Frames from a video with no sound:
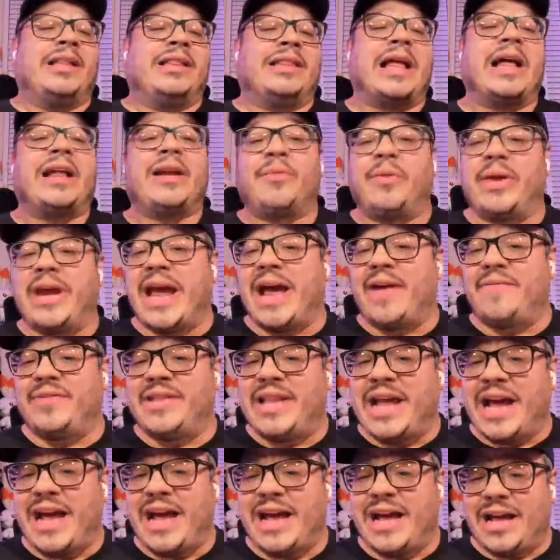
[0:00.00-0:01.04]
now that we
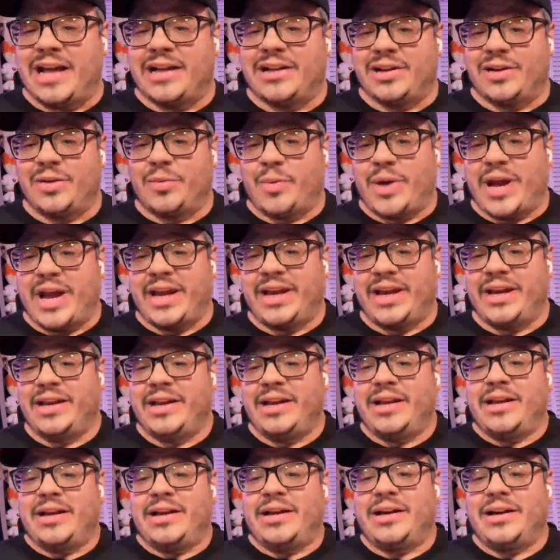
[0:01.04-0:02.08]
have that out of the way,
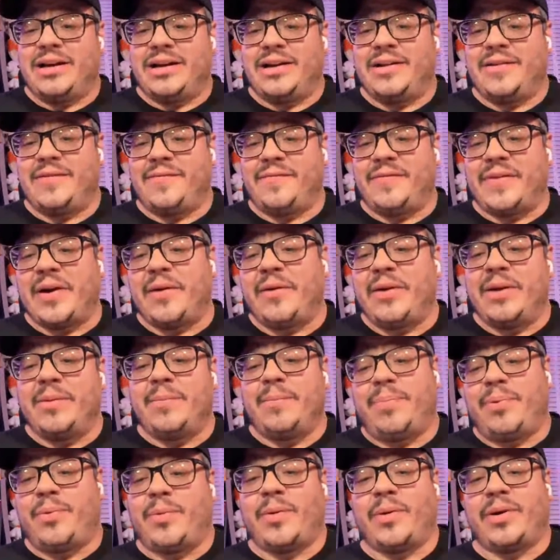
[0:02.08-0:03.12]
very
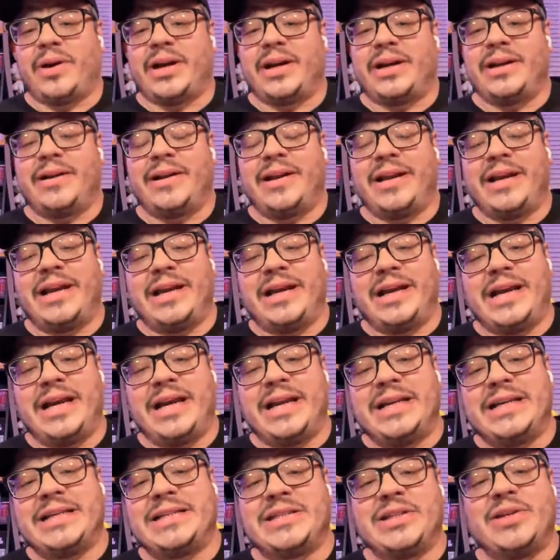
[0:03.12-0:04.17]
important,
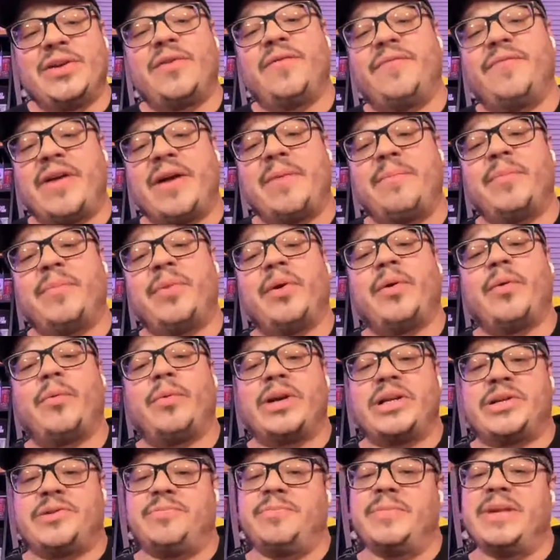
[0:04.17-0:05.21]
it is November,
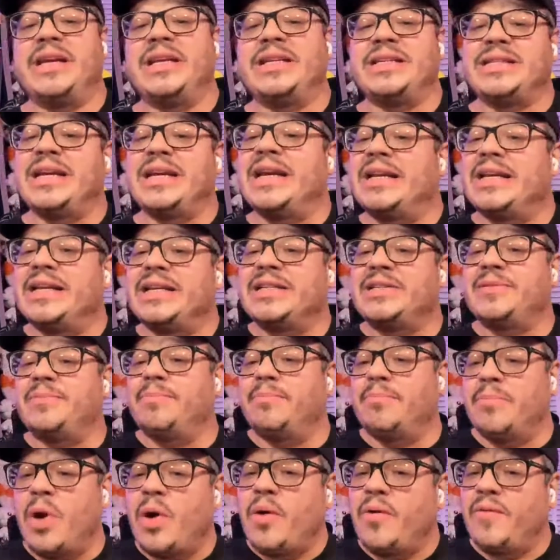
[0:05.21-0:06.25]
which means it is
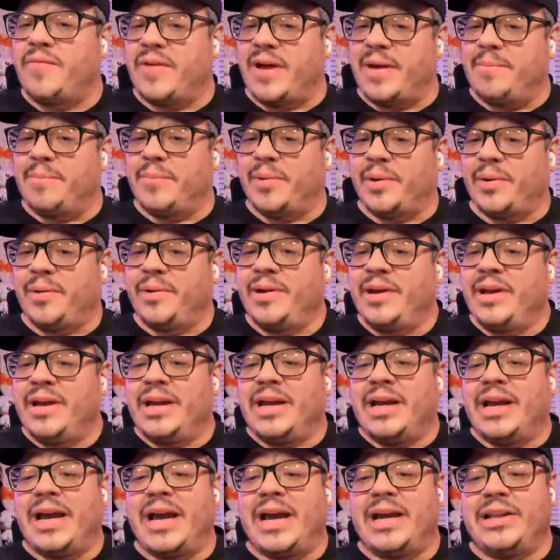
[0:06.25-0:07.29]
Movember.
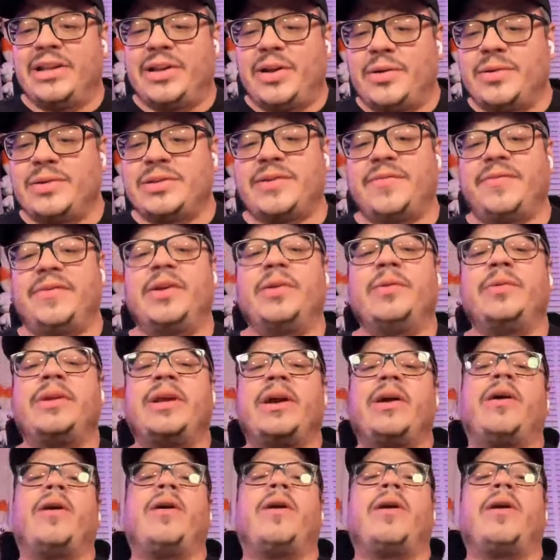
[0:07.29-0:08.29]
And those of you that